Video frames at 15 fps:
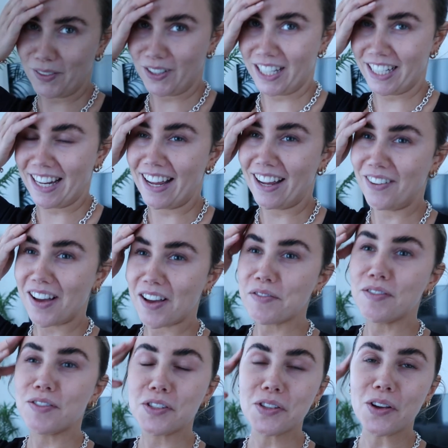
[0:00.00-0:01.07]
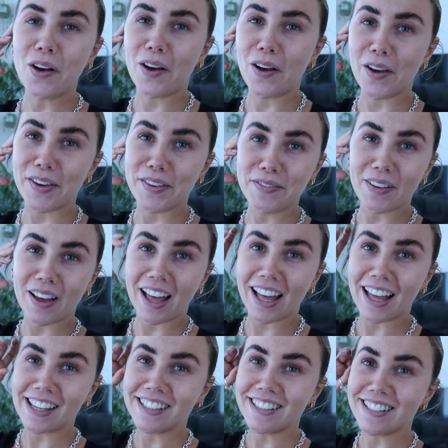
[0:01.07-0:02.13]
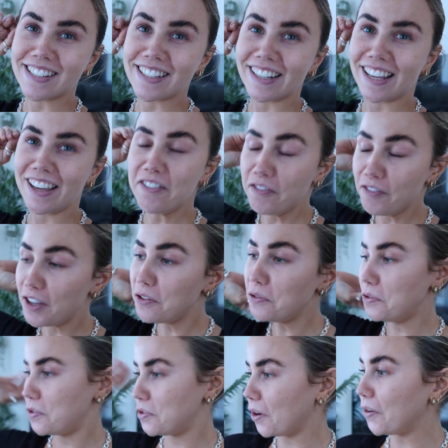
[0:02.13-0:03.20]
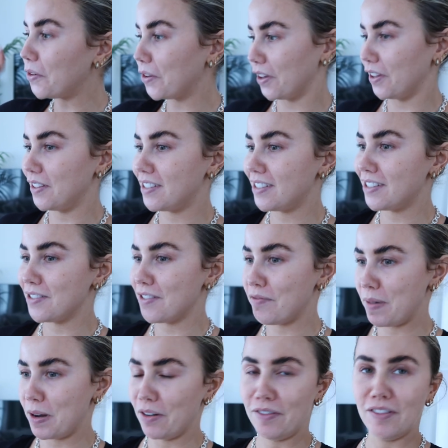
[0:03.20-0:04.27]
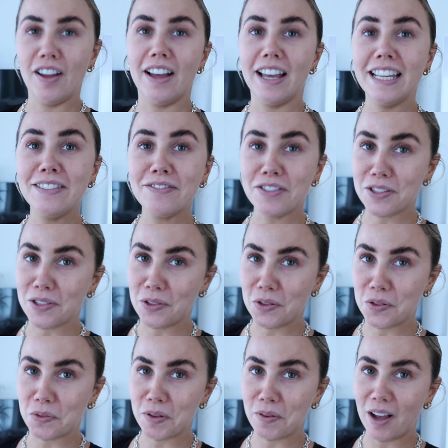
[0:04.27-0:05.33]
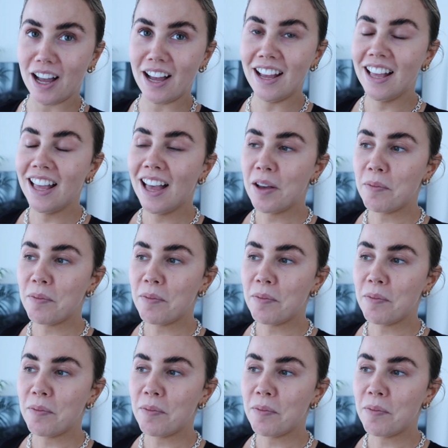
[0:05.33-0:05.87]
morning now, and we've just got home, and it feels so good to have been offline for as long as we were.